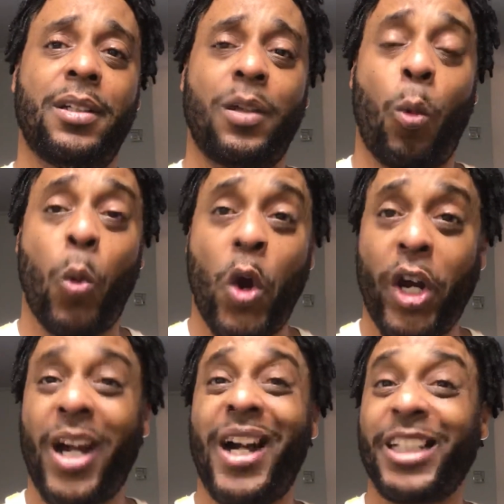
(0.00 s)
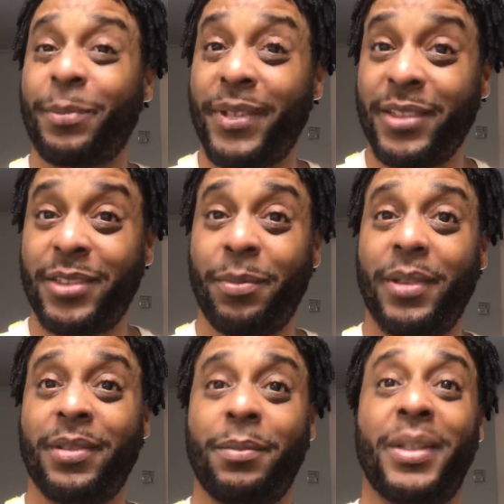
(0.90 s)

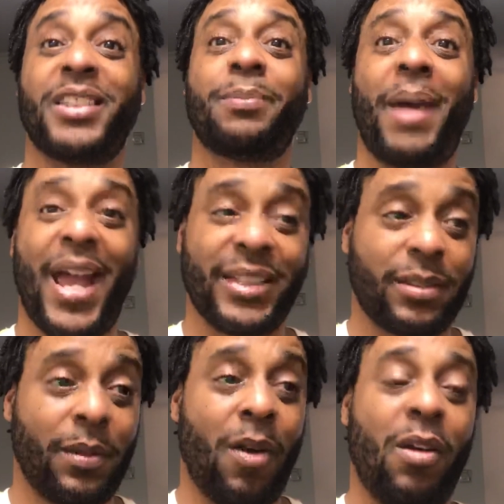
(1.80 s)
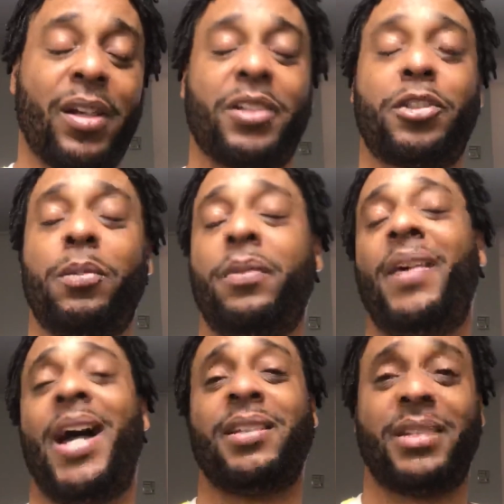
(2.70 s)
been smashing. All of the
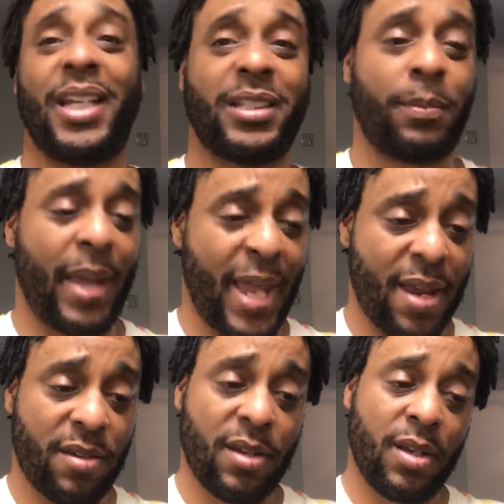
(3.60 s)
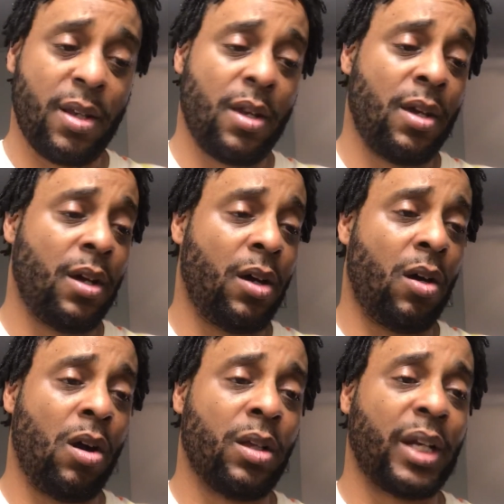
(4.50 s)
supervisors they smashed.
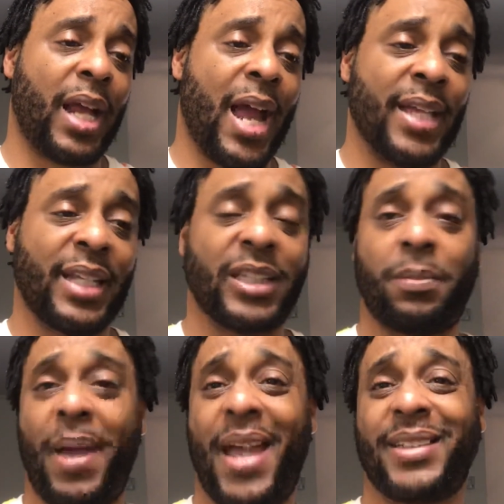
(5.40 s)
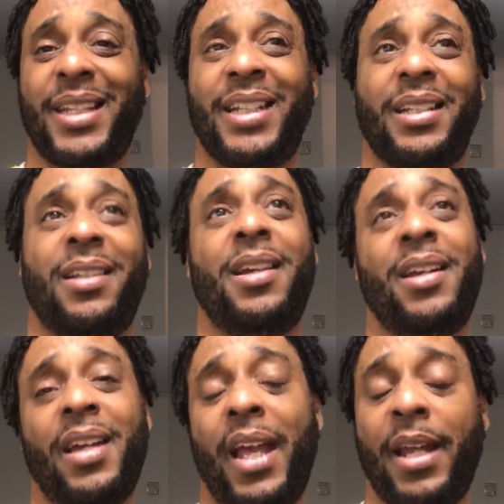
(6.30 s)
All of the guys they smashed
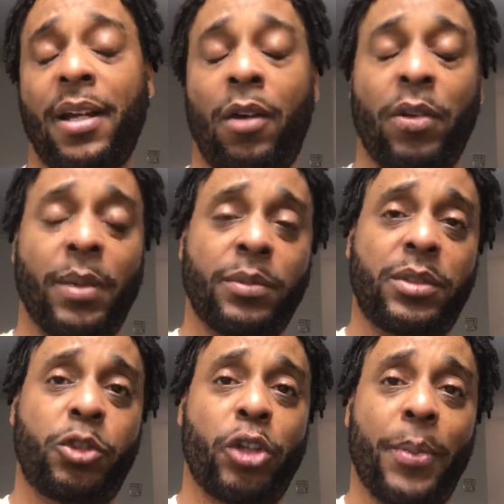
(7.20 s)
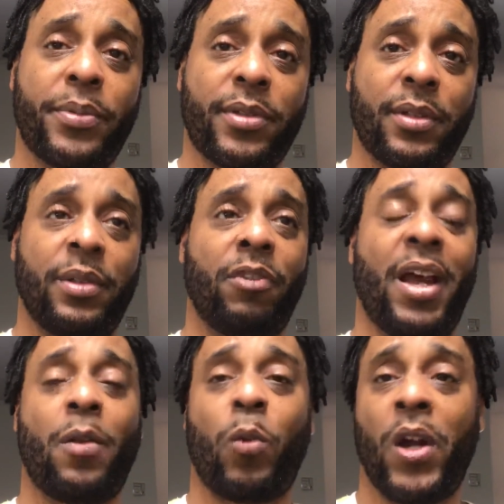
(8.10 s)
on them trips and around
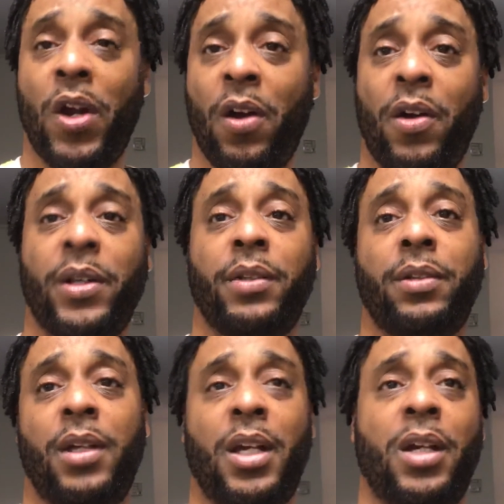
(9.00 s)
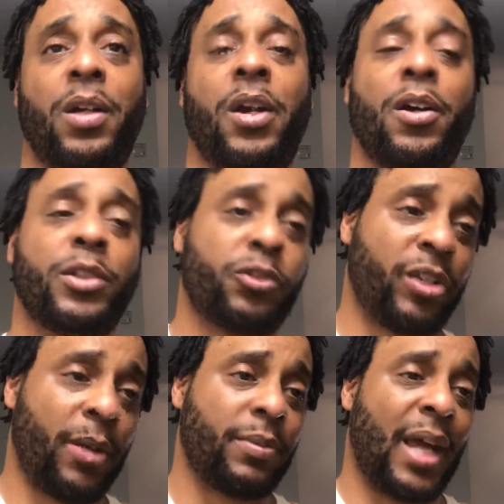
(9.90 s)
the world, and girls'
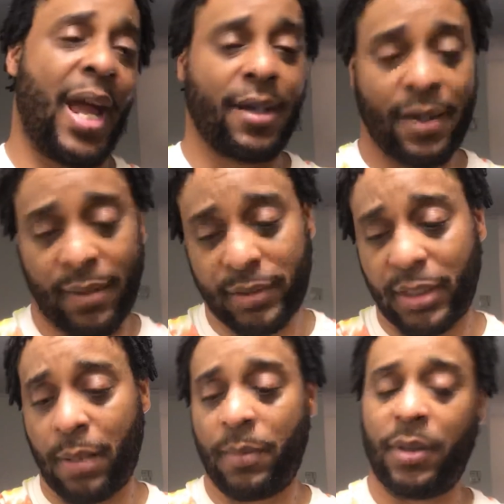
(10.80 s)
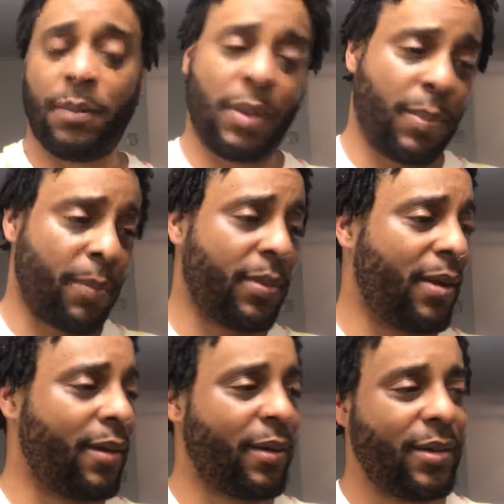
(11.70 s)
trips, hot girls summer, and blah, blah, blah.